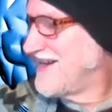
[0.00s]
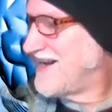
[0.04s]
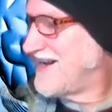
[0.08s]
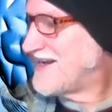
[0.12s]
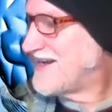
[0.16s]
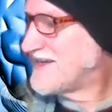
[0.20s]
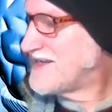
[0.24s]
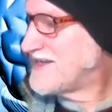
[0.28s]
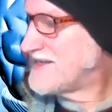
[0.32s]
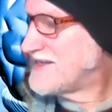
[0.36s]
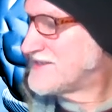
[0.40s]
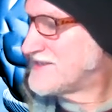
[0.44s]
I
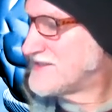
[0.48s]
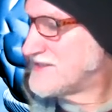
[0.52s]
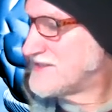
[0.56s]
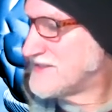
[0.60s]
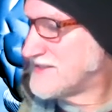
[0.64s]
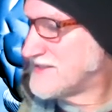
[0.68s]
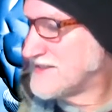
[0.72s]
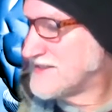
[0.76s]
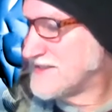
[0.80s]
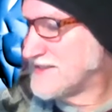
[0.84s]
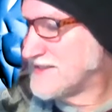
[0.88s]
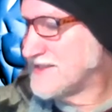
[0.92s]
guess
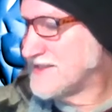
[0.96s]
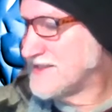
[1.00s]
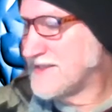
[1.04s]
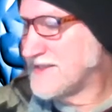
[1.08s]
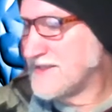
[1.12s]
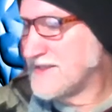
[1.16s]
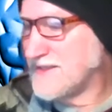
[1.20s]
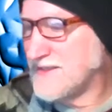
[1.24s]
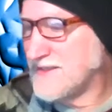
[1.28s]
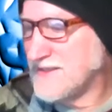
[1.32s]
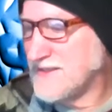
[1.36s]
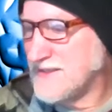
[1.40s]

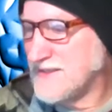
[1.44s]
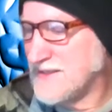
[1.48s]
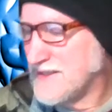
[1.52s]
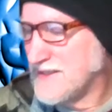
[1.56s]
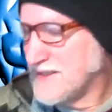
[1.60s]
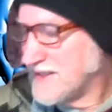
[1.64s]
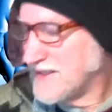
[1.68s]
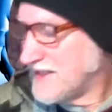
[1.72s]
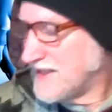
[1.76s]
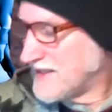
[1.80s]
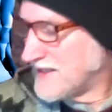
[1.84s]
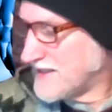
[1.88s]

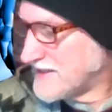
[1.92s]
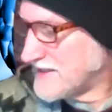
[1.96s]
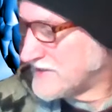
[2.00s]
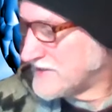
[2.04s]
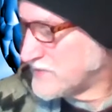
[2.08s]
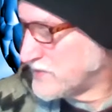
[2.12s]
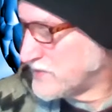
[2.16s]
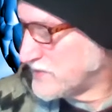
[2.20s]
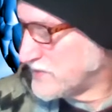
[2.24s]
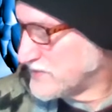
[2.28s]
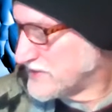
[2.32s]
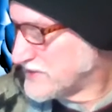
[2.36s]
I
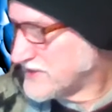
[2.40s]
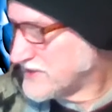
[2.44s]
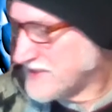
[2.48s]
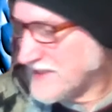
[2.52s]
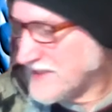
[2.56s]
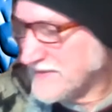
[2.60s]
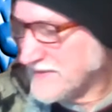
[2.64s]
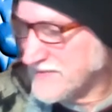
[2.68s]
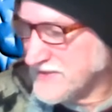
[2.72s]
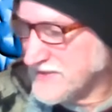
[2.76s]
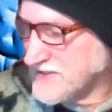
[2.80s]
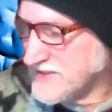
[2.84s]
guess we'll just
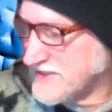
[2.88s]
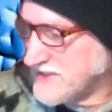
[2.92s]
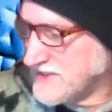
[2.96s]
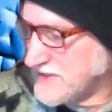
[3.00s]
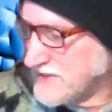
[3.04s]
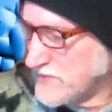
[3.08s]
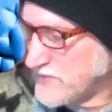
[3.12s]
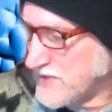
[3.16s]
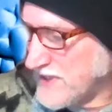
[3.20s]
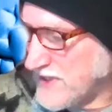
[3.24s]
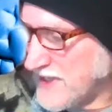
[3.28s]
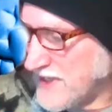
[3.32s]
have to see
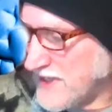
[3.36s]
what